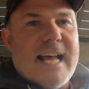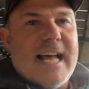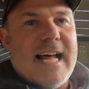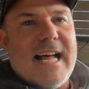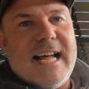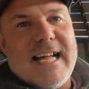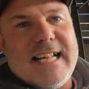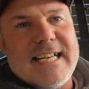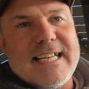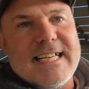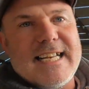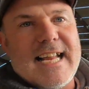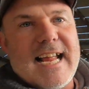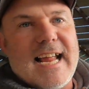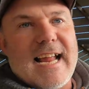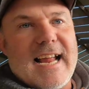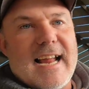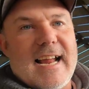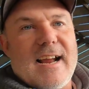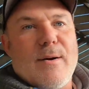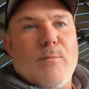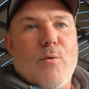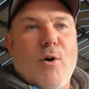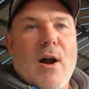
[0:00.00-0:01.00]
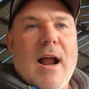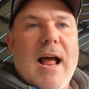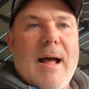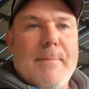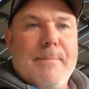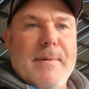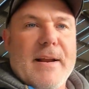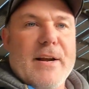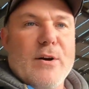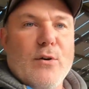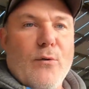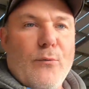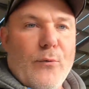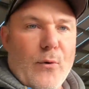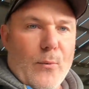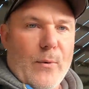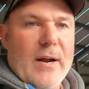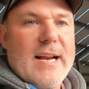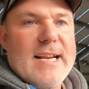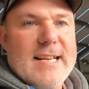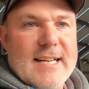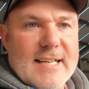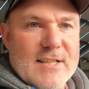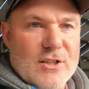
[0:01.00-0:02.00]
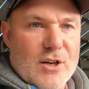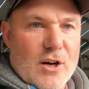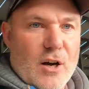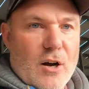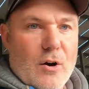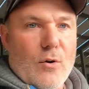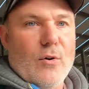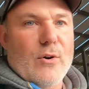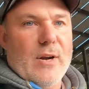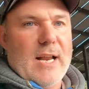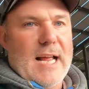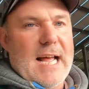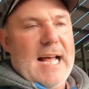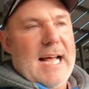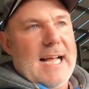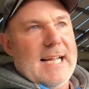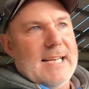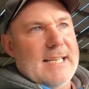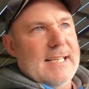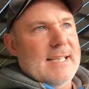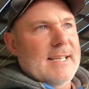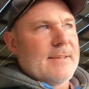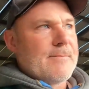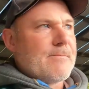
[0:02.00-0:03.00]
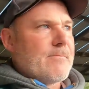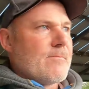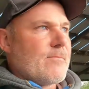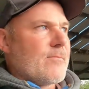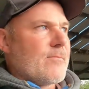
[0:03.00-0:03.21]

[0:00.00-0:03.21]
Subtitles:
and we're happy enough with the way things are going. And